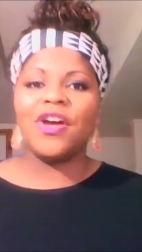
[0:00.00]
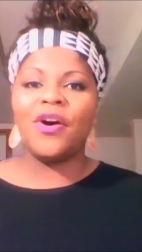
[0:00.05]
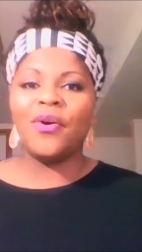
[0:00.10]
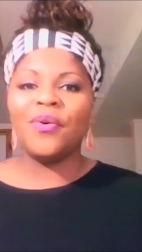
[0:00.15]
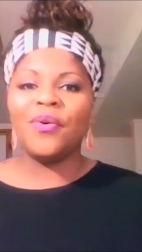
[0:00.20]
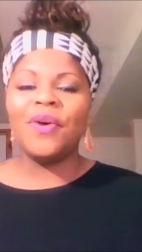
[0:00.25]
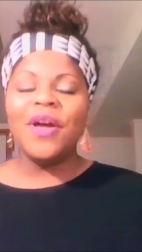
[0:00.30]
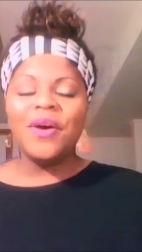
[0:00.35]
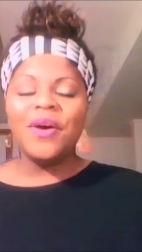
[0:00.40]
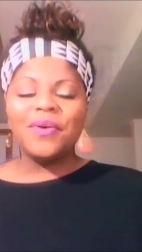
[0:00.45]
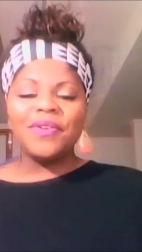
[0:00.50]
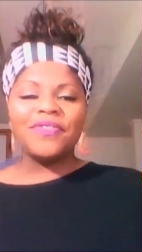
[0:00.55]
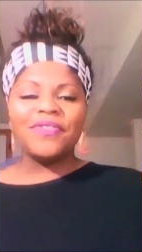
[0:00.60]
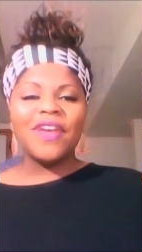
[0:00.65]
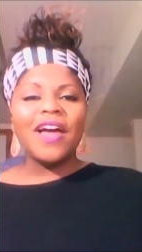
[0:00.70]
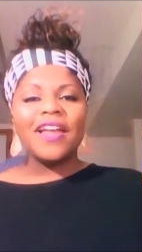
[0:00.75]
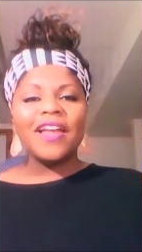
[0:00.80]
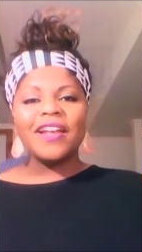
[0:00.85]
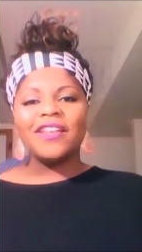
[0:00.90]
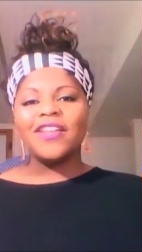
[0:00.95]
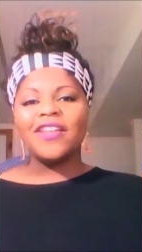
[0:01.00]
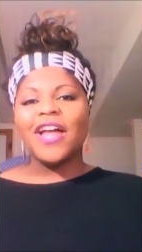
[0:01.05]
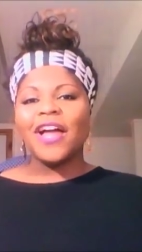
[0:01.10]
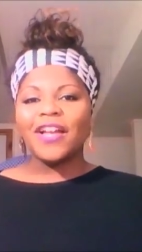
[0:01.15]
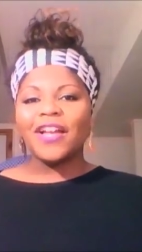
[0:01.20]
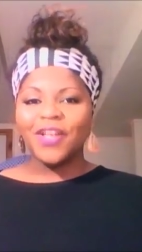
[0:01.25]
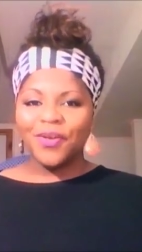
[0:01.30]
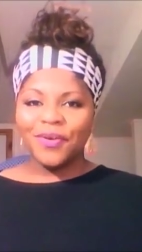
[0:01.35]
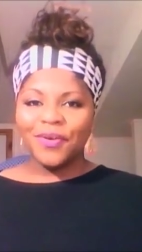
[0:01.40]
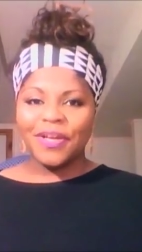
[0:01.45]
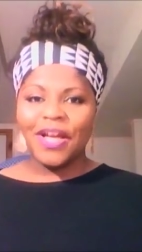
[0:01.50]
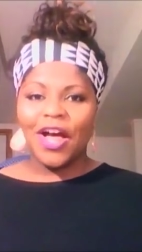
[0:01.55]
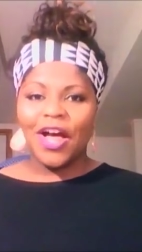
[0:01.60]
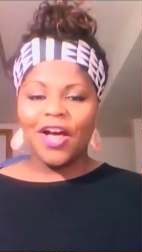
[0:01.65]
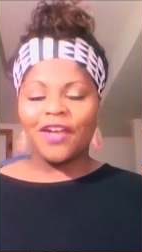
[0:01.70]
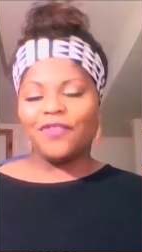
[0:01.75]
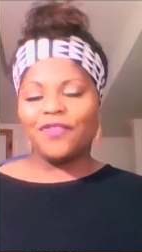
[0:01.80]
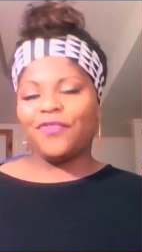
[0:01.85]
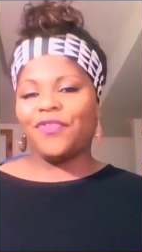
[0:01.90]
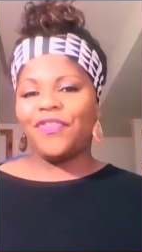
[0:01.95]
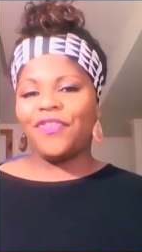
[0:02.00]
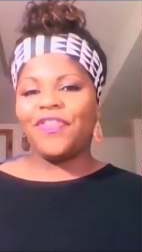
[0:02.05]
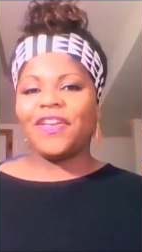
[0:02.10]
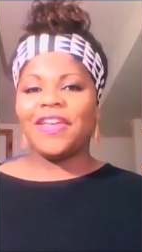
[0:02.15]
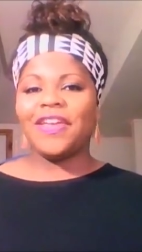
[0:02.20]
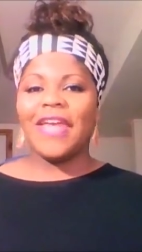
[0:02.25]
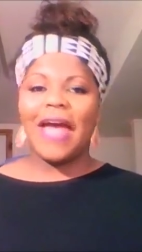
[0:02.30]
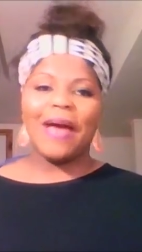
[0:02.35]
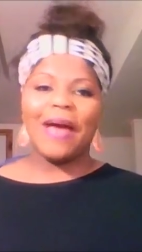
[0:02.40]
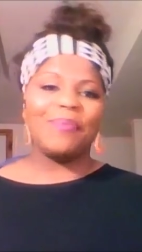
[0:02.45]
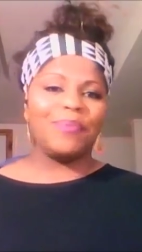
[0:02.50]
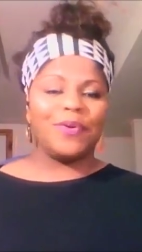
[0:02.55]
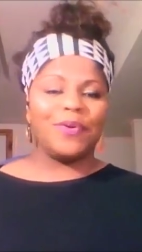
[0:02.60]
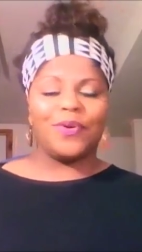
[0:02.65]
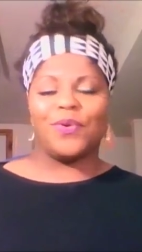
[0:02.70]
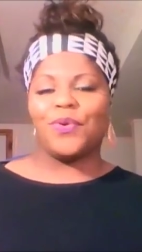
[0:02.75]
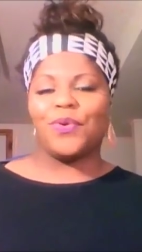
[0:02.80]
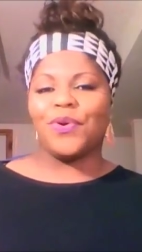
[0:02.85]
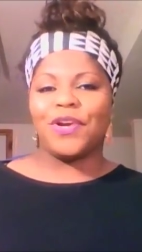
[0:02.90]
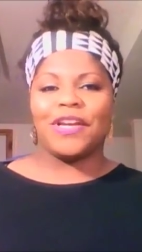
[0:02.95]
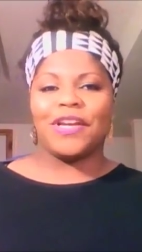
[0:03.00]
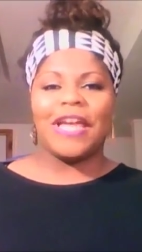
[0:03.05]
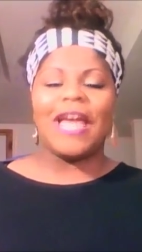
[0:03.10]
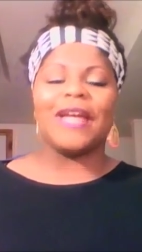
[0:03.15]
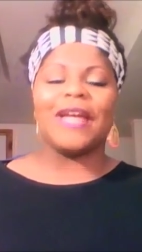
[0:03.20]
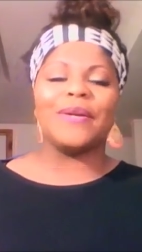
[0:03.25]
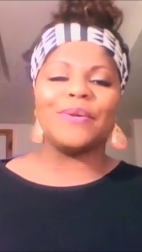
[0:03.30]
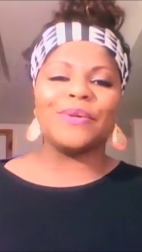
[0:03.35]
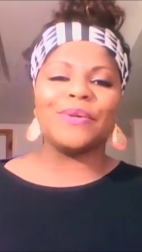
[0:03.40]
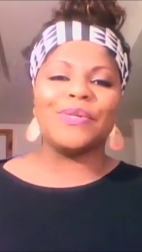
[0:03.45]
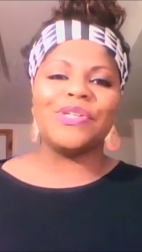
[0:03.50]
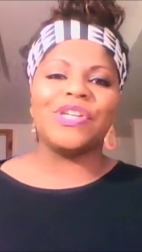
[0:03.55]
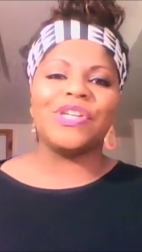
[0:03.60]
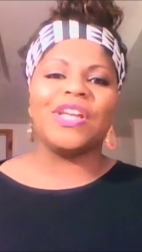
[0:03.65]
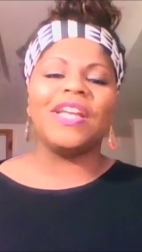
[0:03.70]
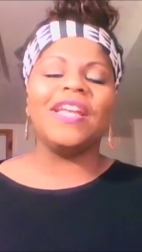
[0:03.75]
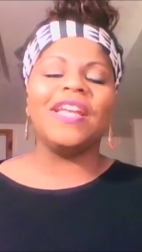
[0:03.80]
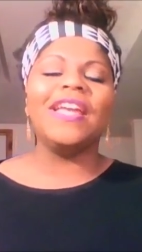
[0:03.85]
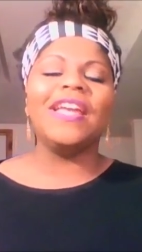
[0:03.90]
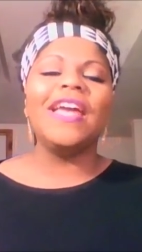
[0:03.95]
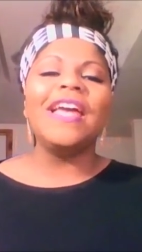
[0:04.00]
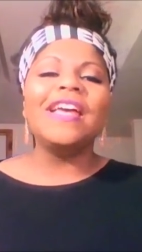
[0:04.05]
So we've got a lot going on for the Capricorn energy.